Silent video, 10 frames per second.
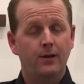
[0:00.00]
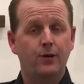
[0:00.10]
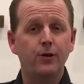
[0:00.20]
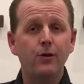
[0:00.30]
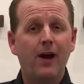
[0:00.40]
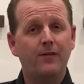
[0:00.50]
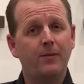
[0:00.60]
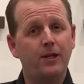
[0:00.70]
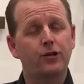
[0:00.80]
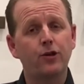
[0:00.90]
So you have to
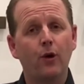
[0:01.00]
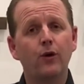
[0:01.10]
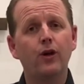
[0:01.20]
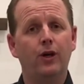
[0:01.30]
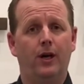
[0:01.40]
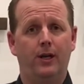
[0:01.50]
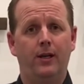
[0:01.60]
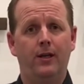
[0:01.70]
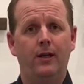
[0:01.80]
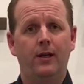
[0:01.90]
be so
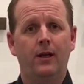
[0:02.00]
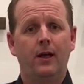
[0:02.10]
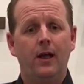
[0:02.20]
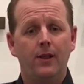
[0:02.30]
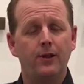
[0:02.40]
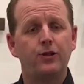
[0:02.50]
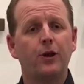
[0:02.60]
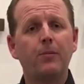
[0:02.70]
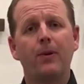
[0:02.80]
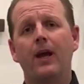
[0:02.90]
good that
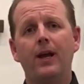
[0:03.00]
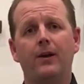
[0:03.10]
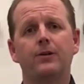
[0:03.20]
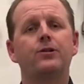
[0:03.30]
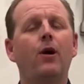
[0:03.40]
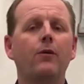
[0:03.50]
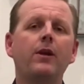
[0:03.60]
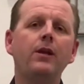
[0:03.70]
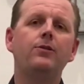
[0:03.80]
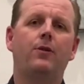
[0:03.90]
your players don't
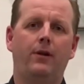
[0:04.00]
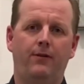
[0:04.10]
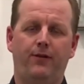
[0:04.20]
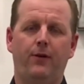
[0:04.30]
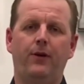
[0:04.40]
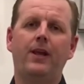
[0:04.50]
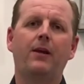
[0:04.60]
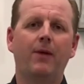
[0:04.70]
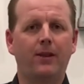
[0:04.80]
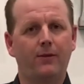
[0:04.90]
need you on the floor, that they
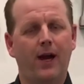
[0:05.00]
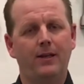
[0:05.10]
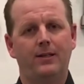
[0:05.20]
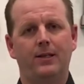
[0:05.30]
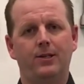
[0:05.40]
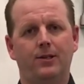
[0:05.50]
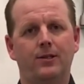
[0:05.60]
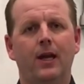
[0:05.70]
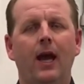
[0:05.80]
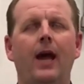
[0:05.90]
can make the right decisions.